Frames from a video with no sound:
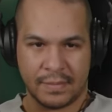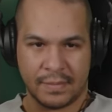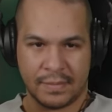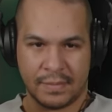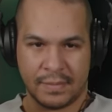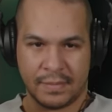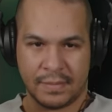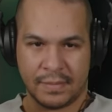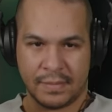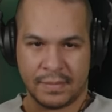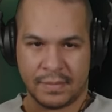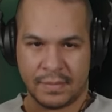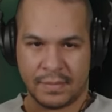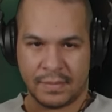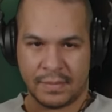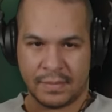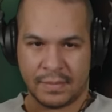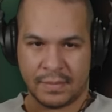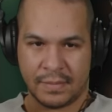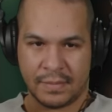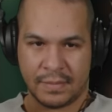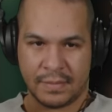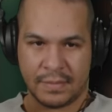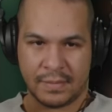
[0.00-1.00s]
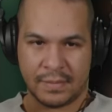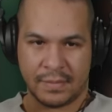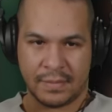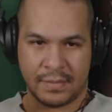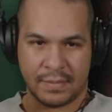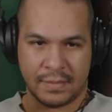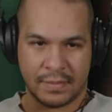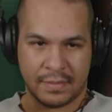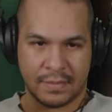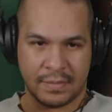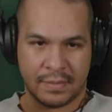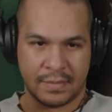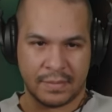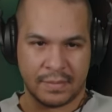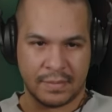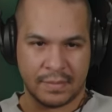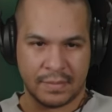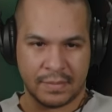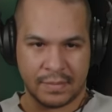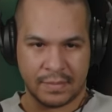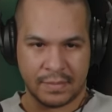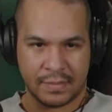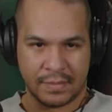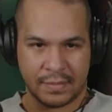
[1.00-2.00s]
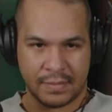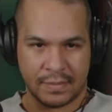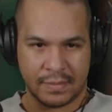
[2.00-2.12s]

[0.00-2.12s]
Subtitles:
(not speaking)